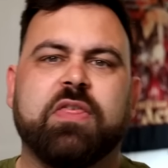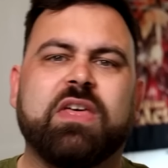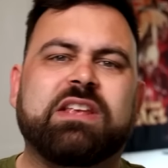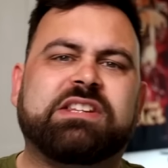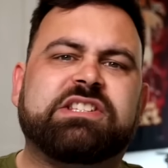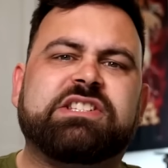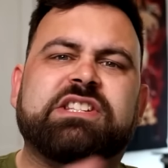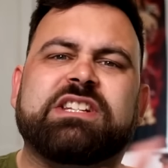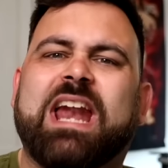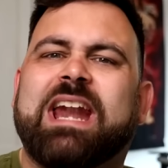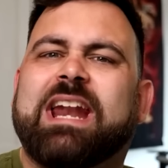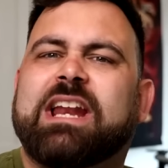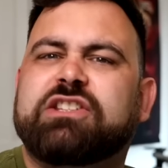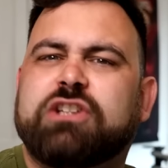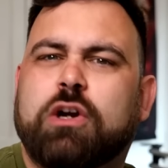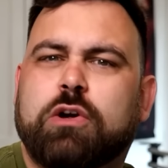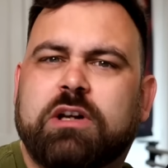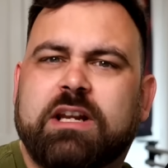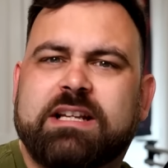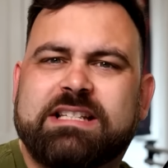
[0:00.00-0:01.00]
This is an
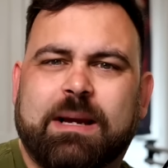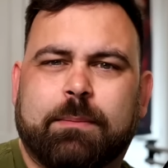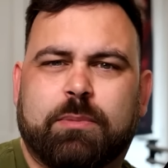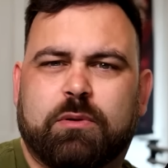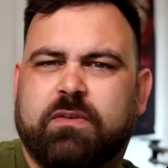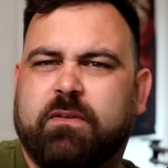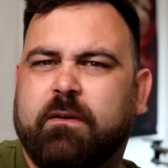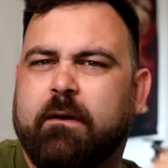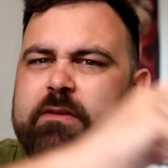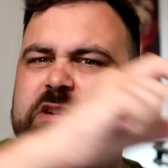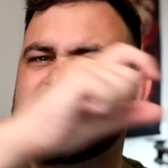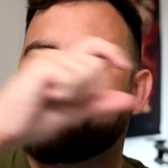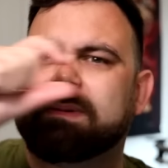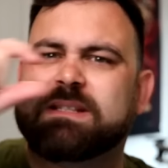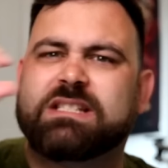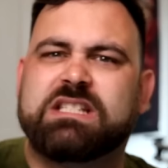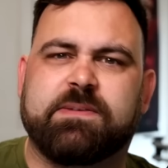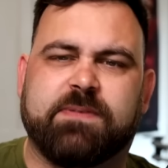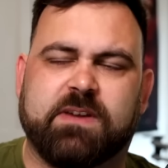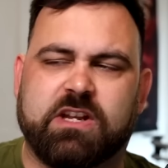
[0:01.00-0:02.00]
anecdotal example of a very
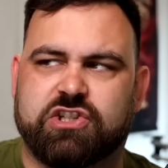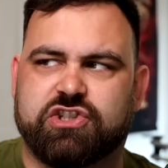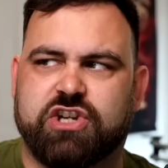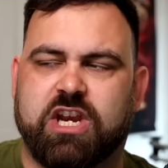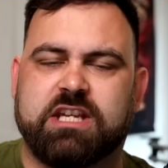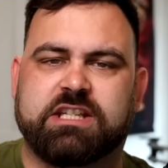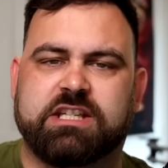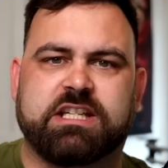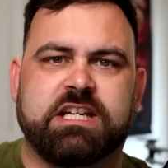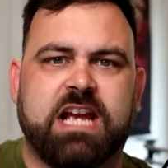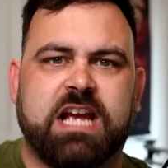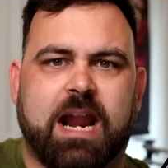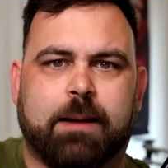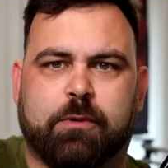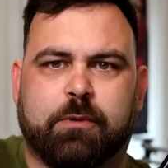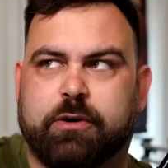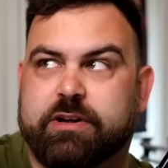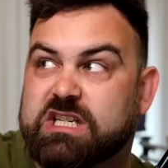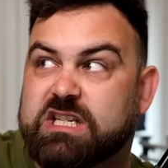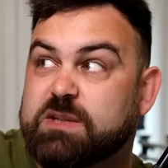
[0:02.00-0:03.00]
specific cheat, and
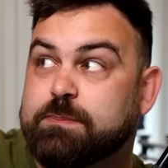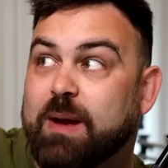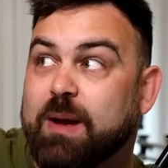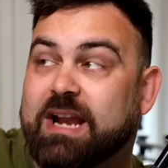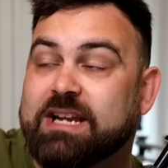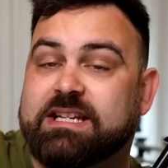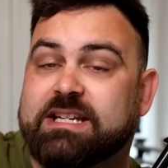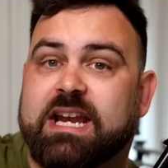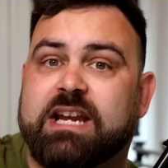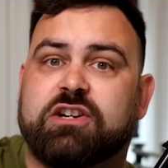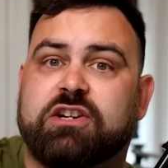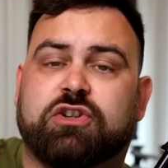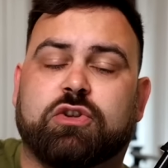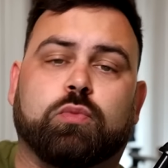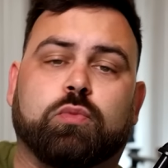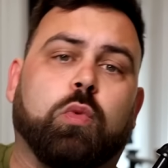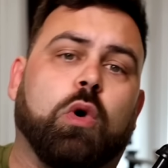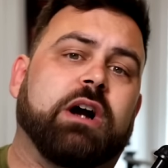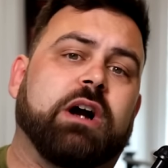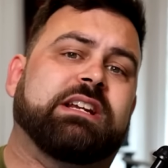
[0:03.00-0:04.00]
I want to expand it into
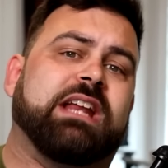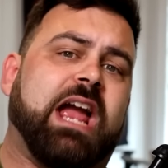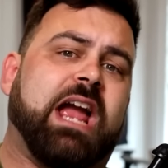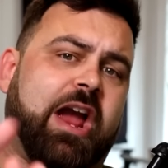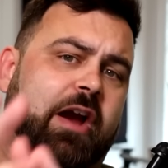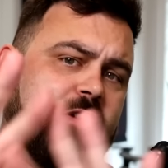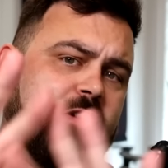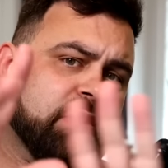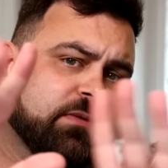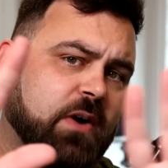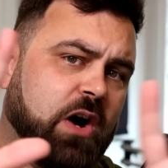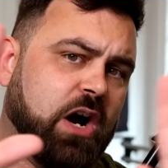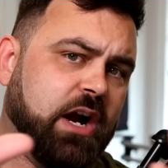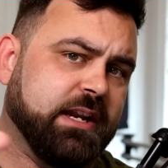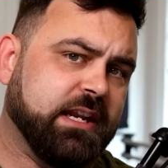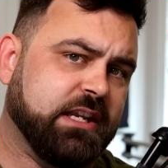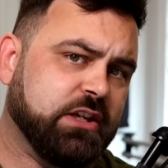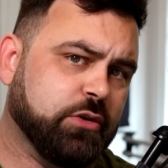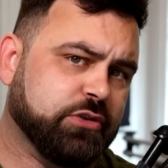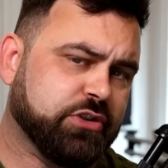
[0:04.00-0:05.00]
the wider area of
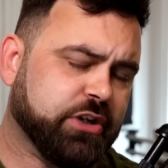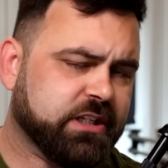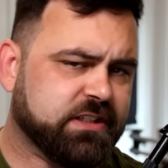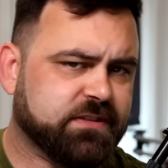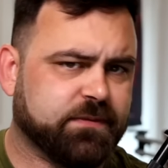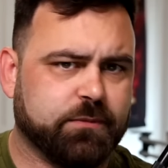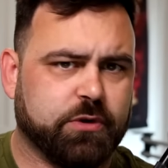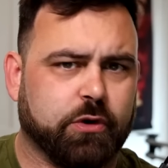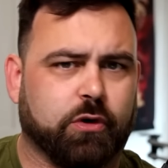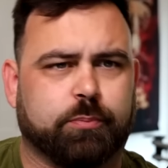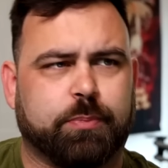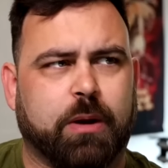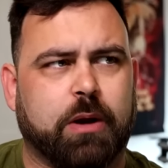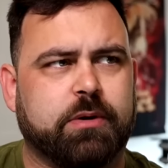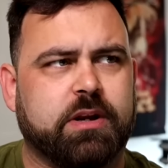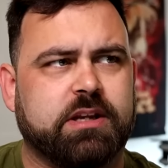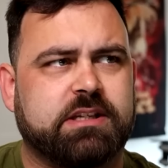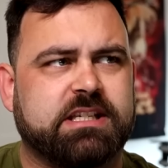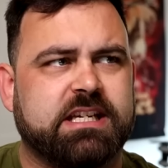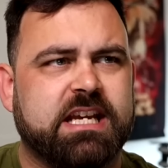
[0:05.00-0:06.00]
hiding your dice from your
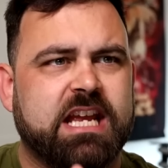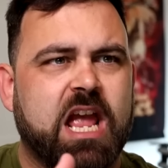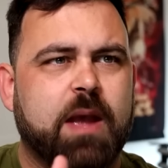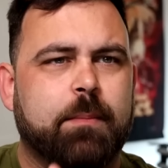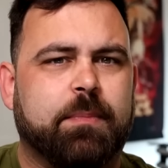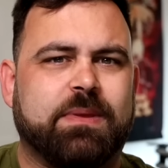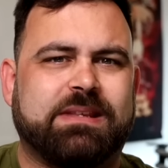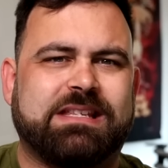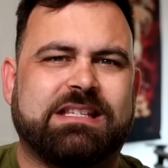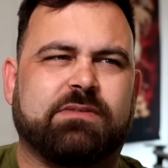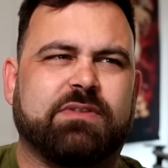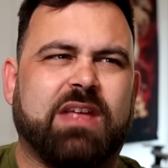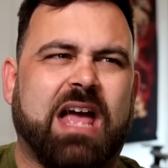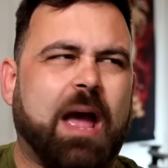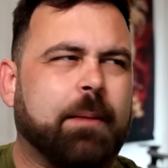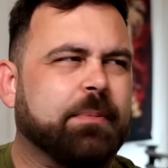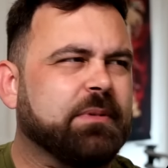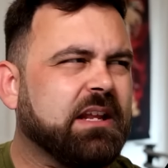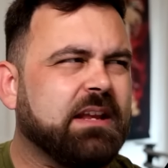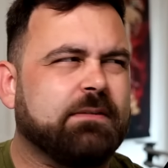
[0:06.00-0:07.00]
opponent, but this is something
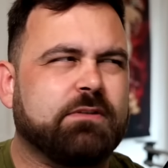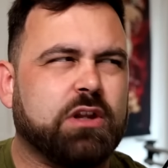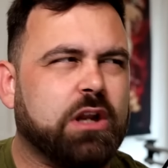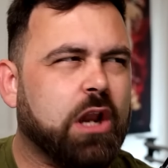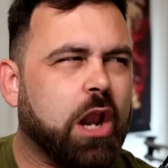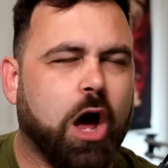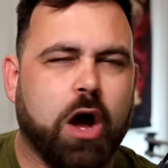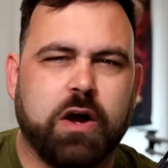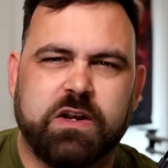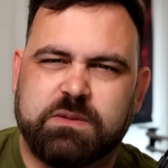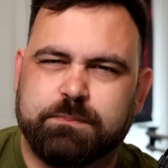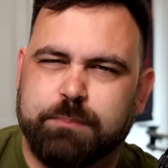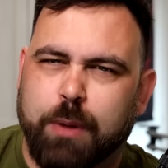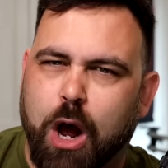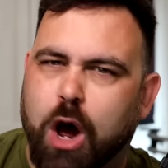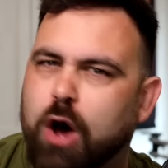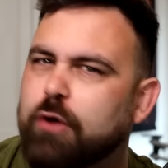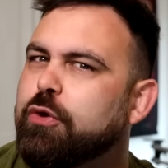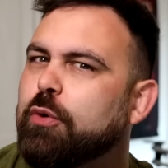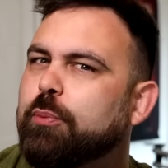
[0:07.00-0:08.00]
that happened at either the last
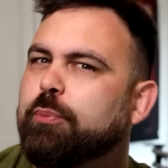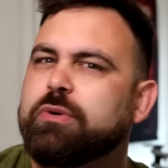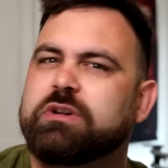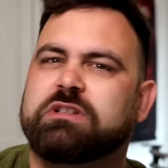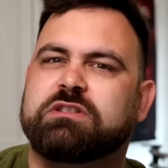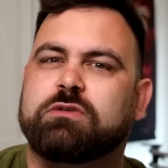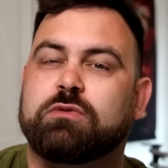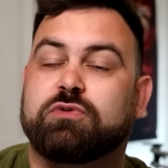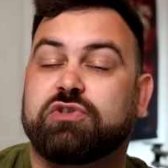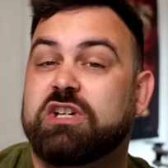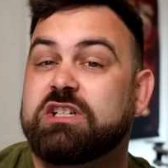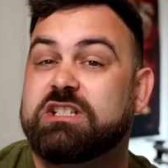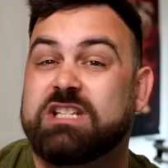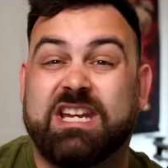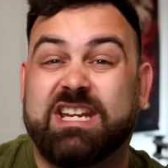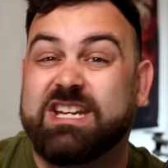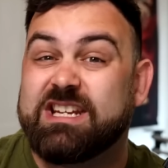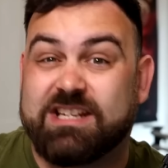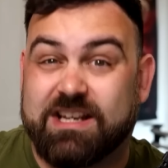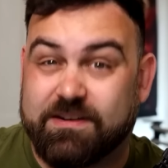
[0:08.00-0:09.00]
Bath or Bristol G
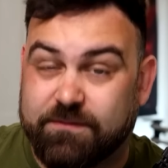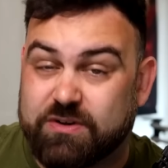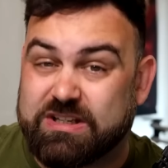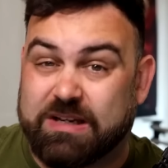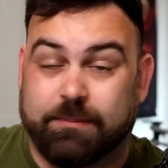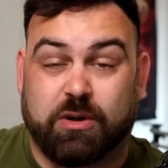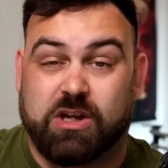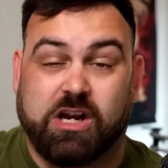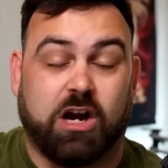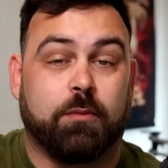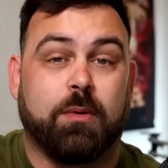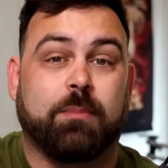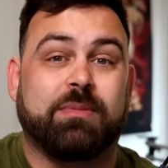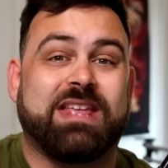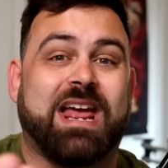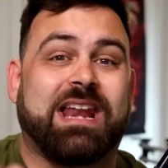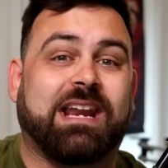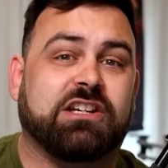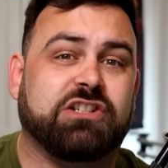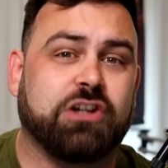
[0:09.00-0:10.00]
T. For example, I can't remember
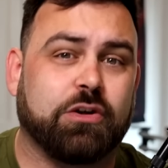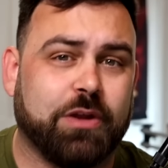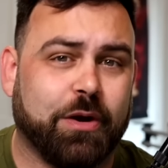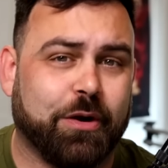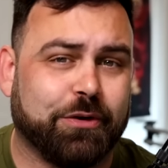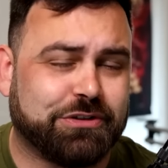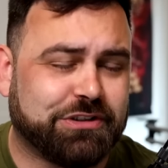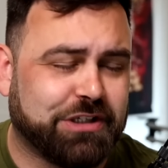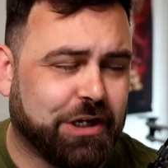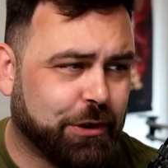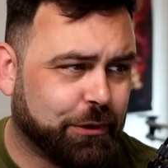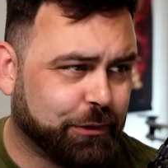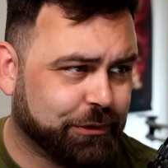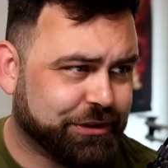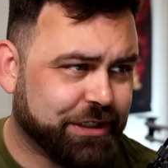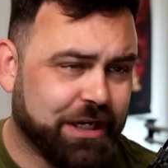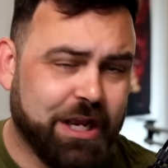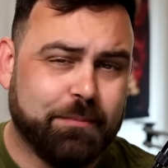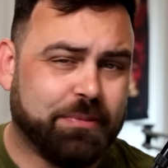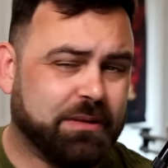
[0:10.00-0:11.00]
the anecdote that I was
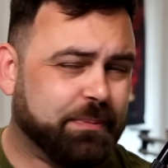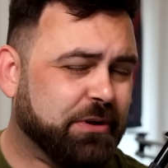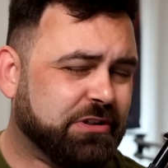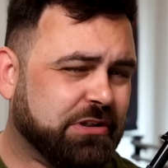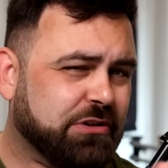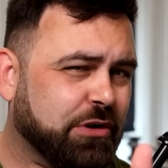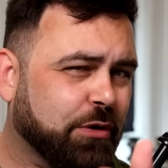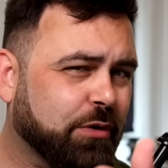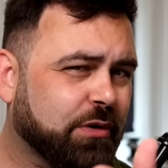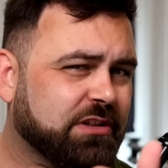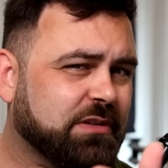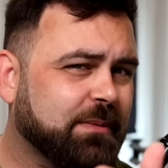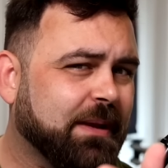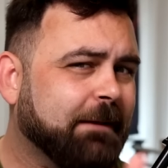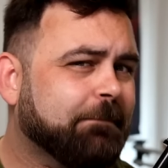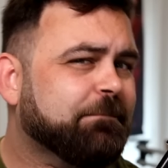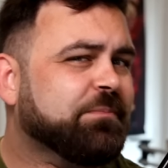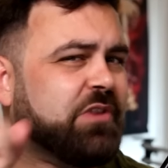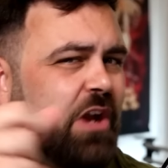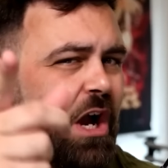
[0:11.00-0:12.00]
told, but the person who told it to
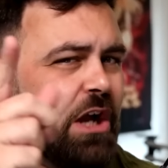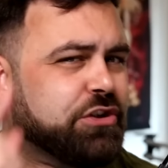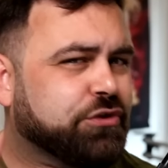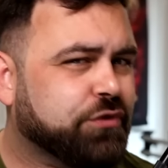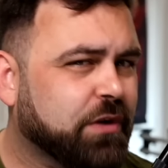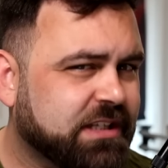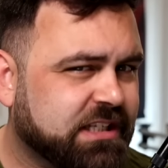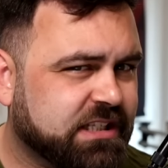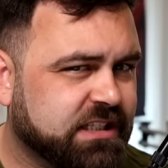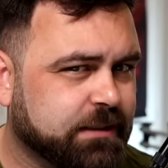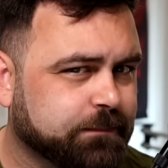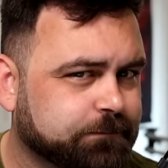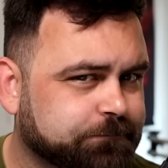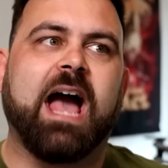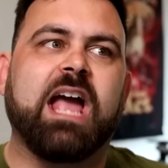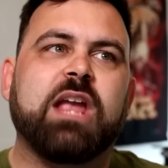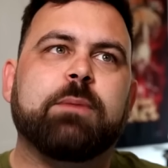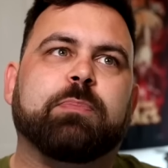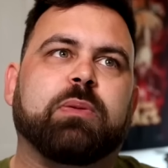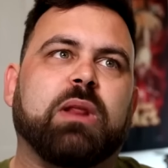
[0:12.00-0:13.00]
me, I trust them.
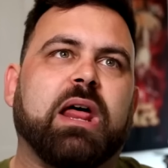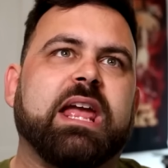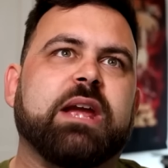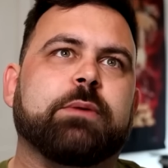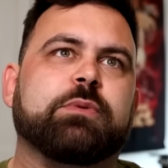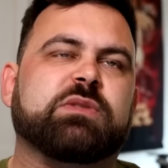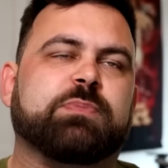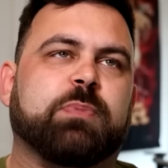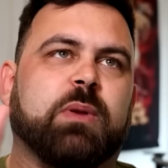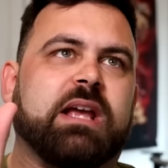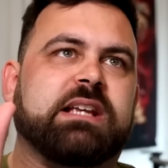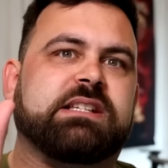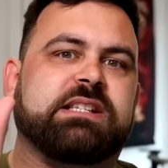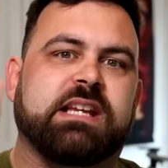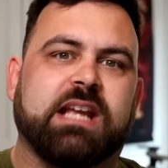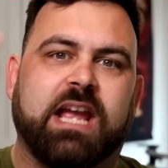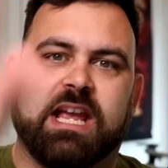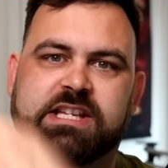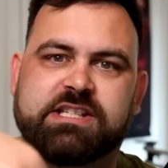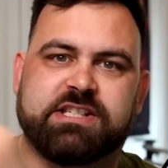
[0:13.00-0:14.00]
A player was
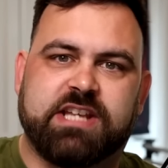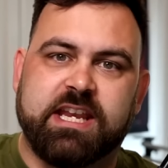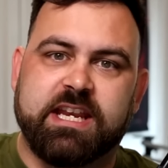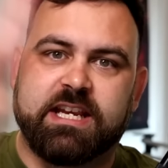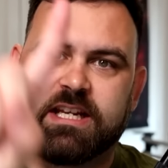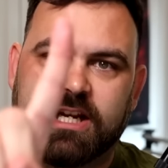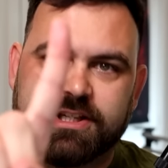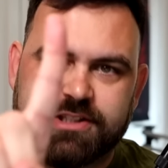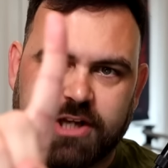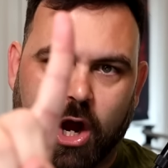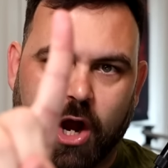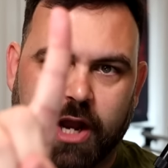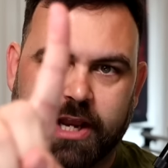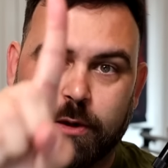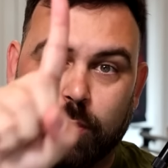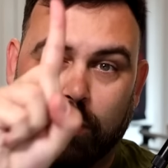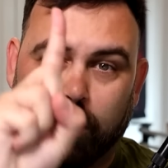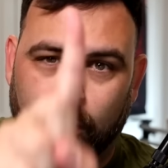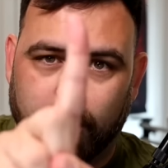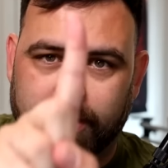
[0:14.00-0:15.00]
placing a singular
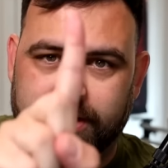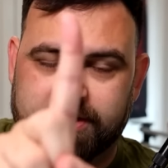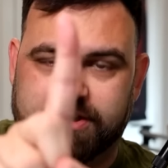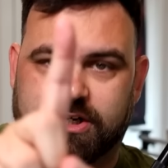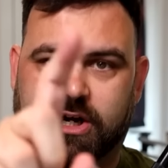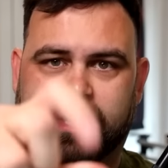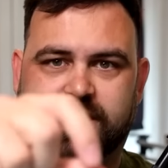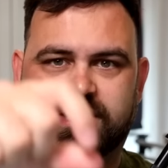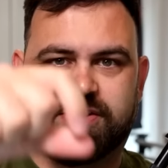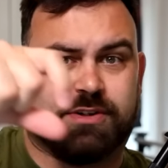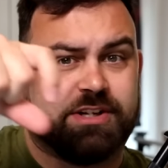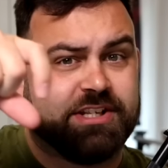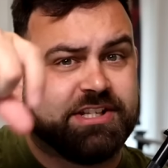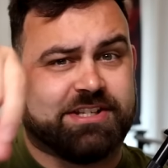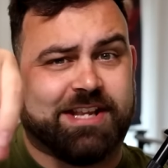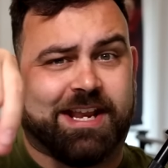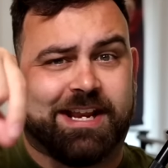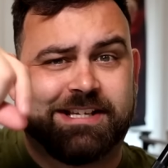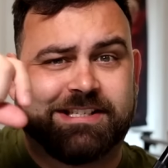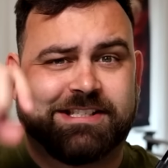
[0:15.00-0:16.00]
die, one dice on a
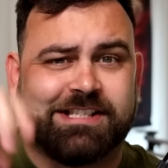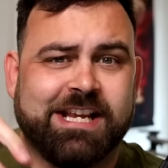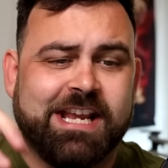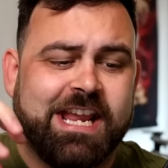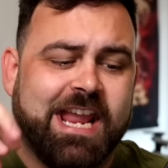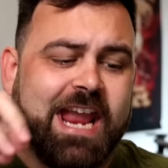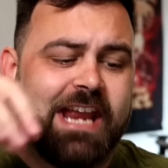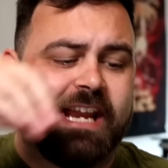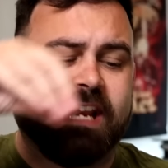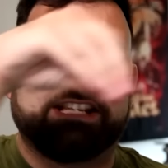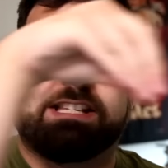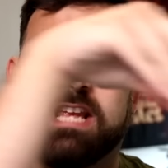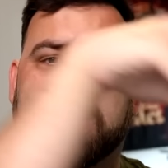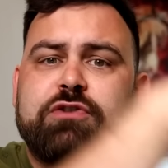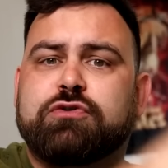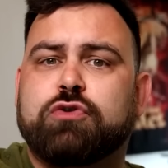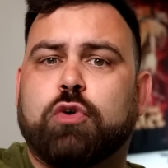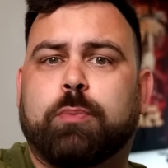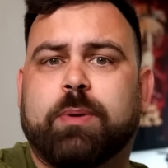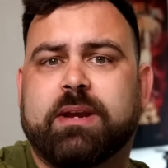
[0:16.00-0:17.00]
six, in a
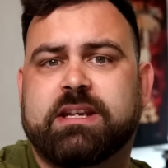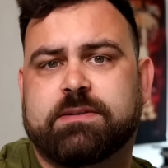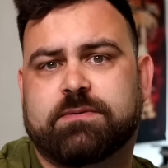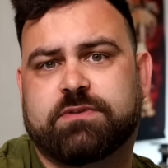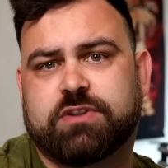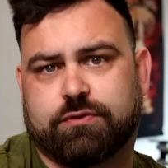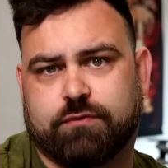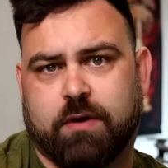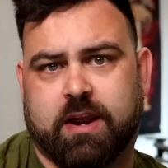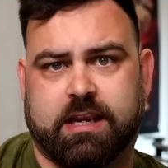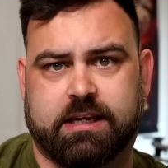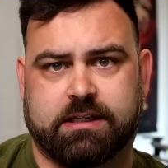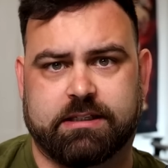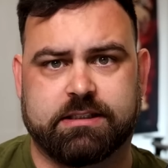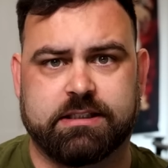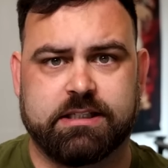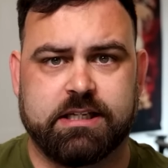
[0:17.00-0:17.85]
central piece of terrain.